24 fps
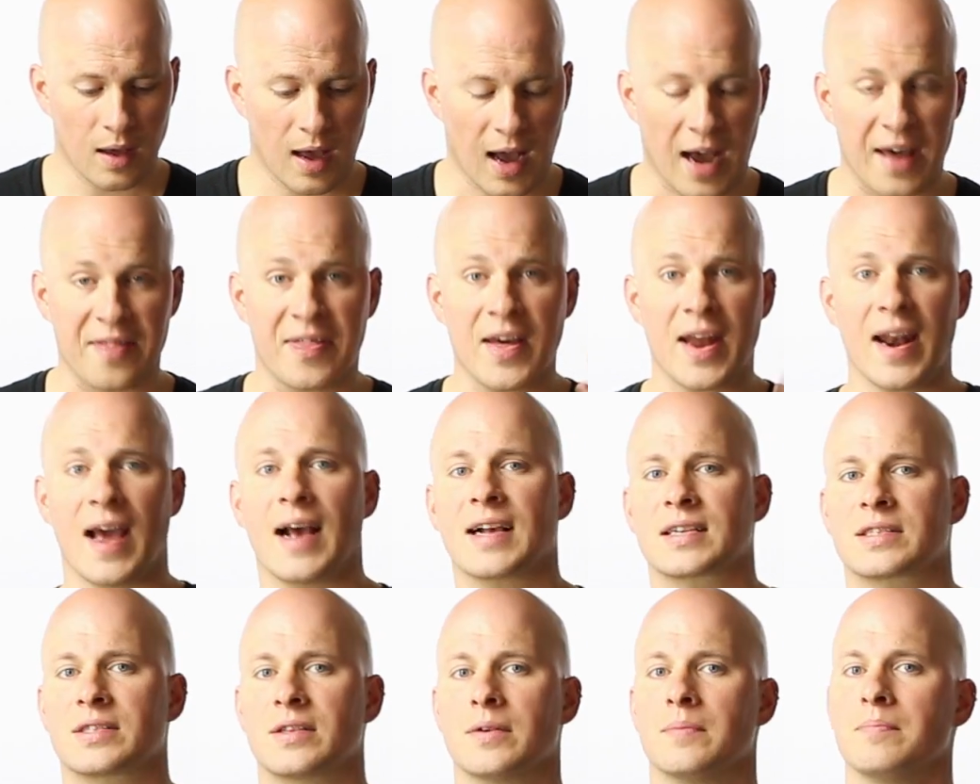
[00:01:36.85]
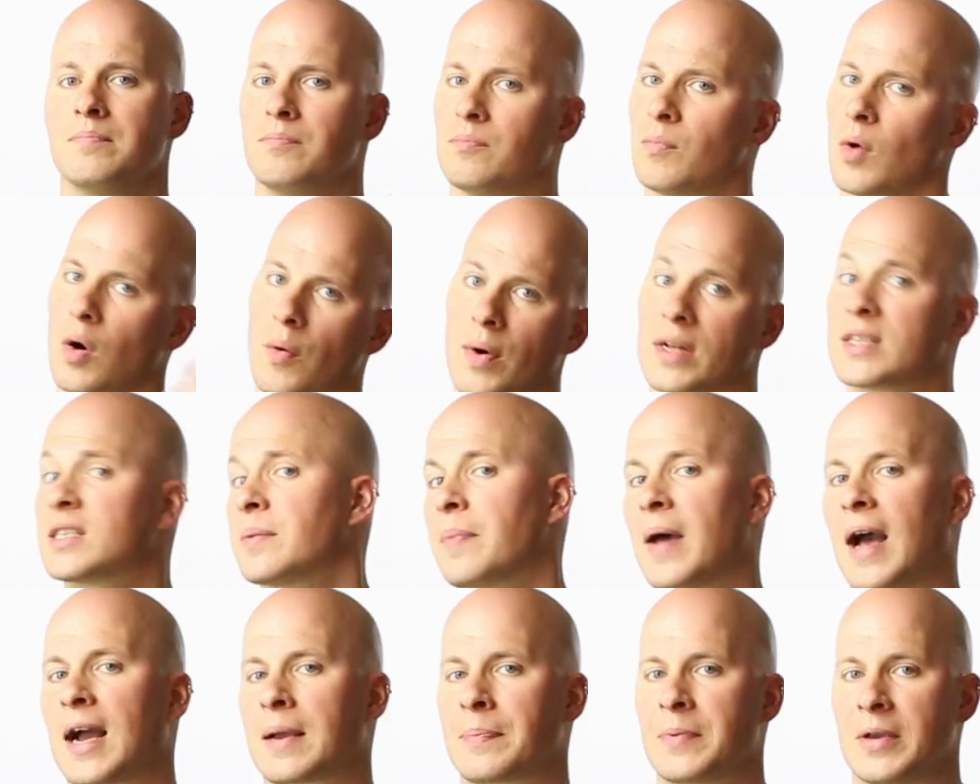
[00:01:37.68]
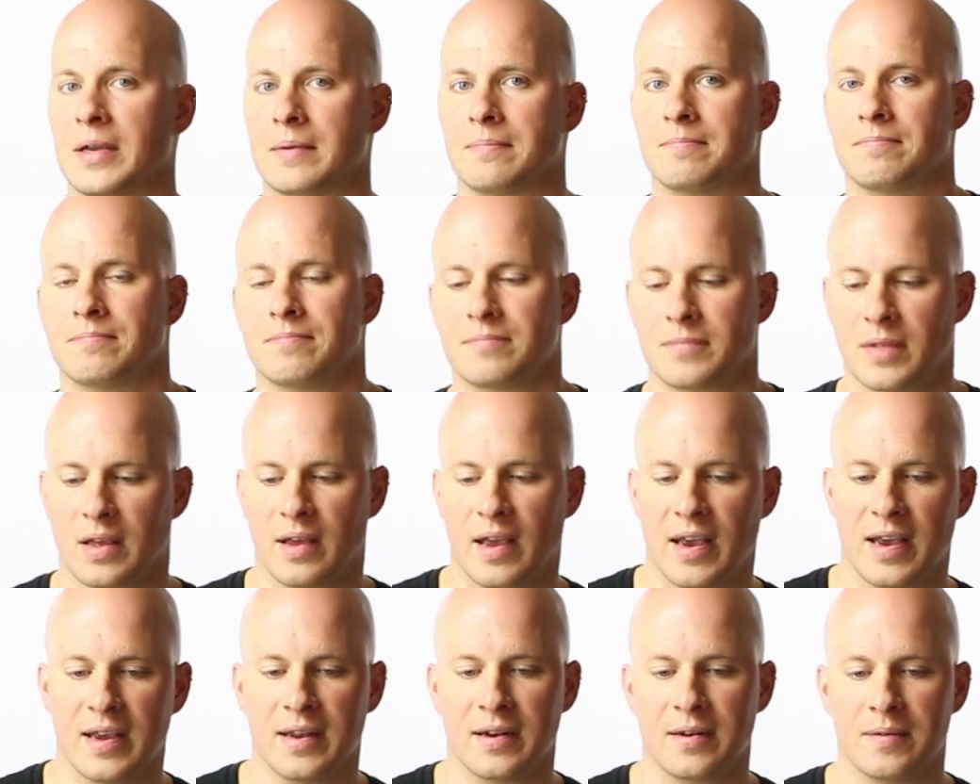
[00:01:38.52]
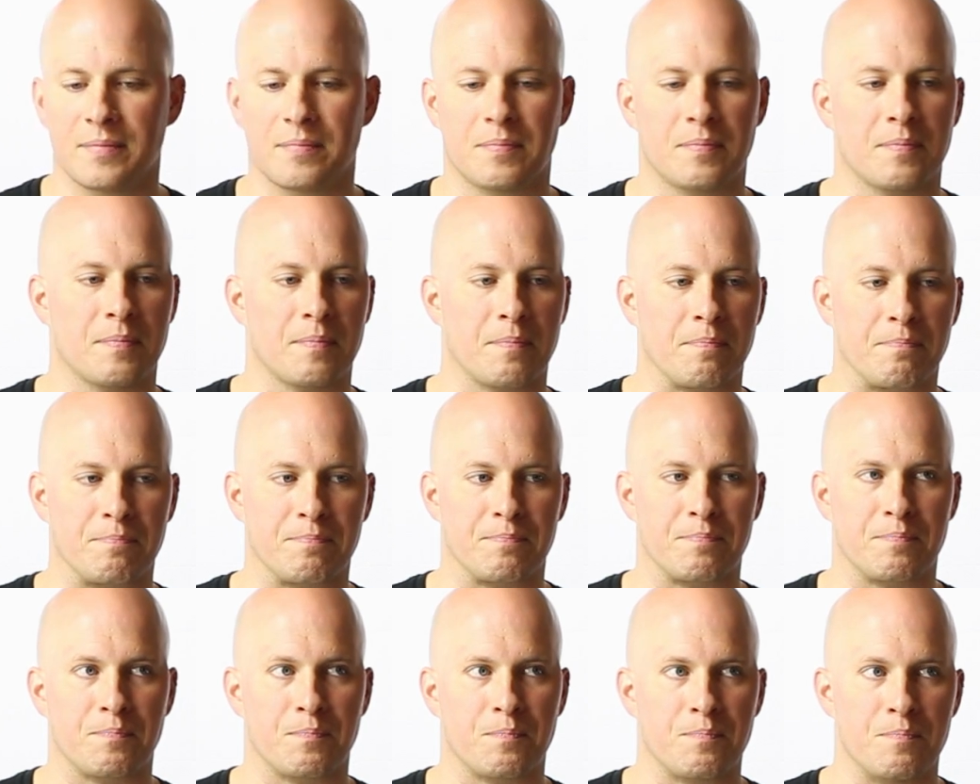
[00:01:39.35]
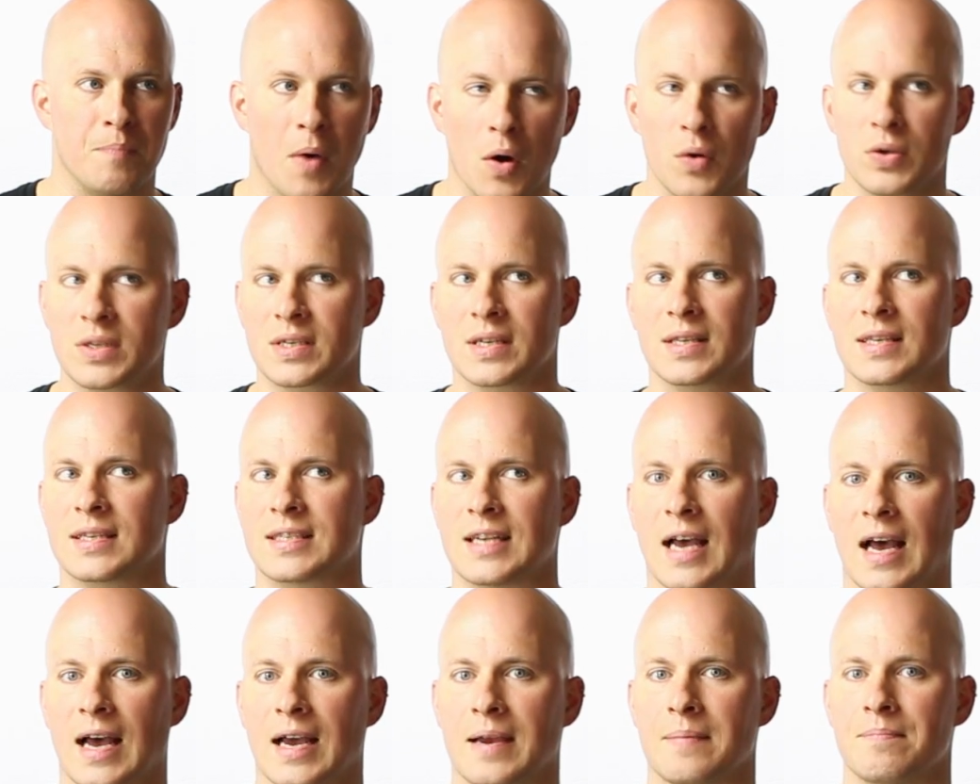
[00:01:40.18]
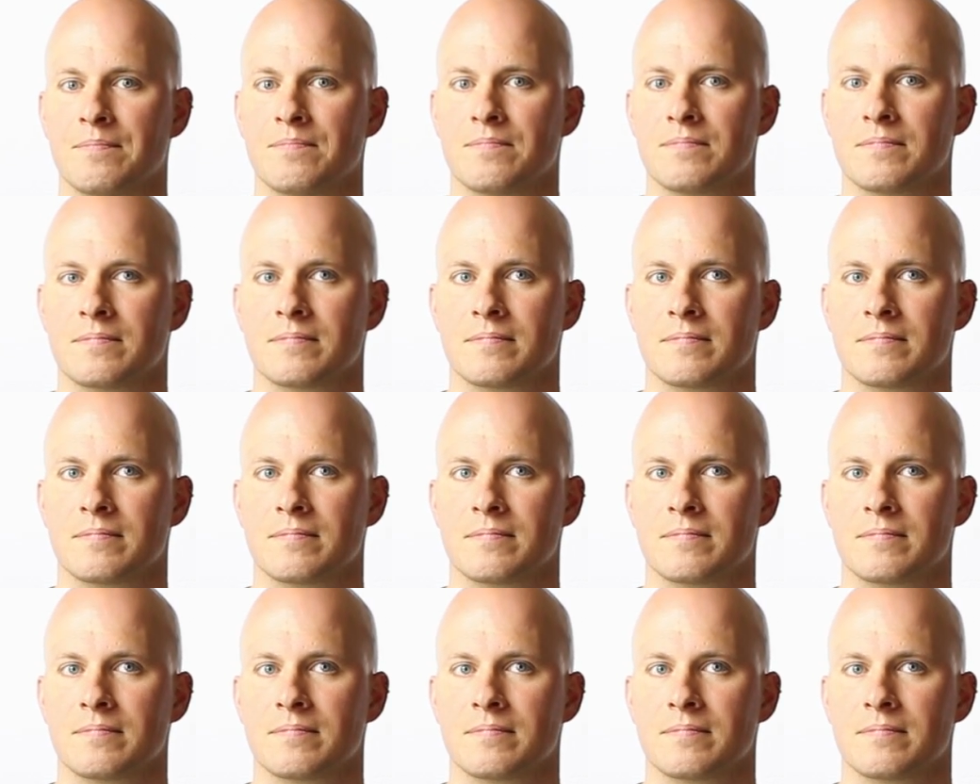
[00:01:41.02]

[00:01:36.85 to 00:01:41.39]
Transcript: I then ask them, well, what's a backbeat? And most of the time,